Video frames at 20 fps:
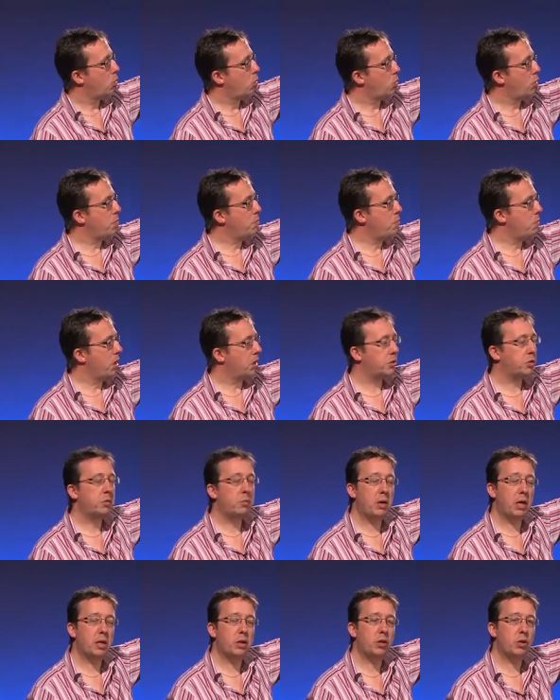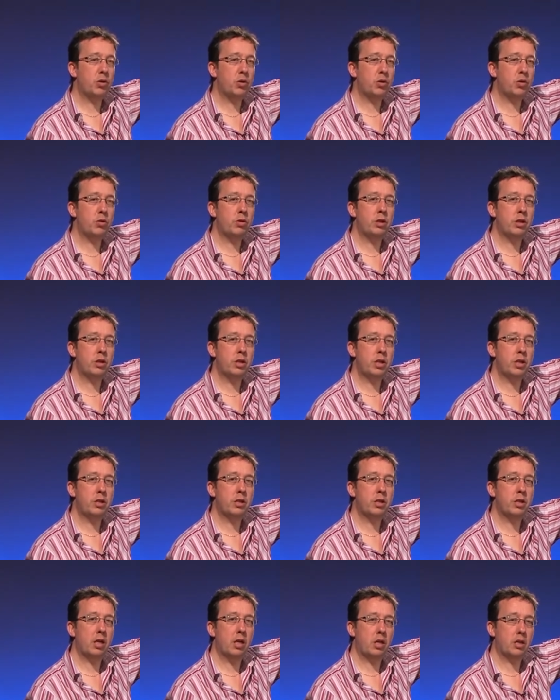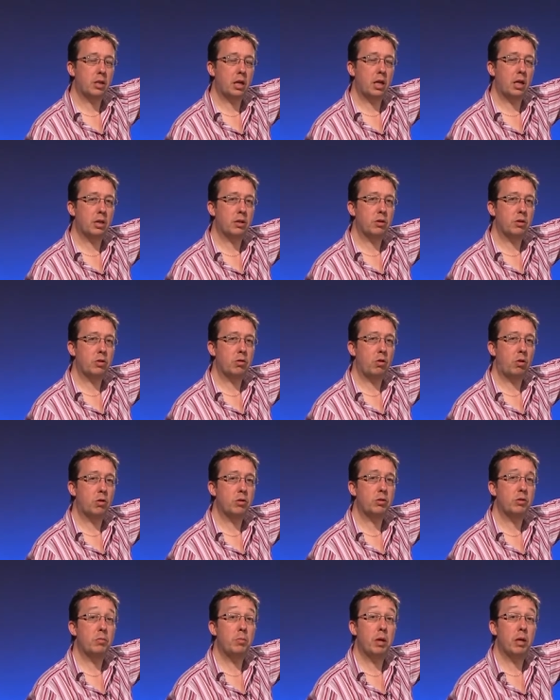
we must make sure that this is clicked across to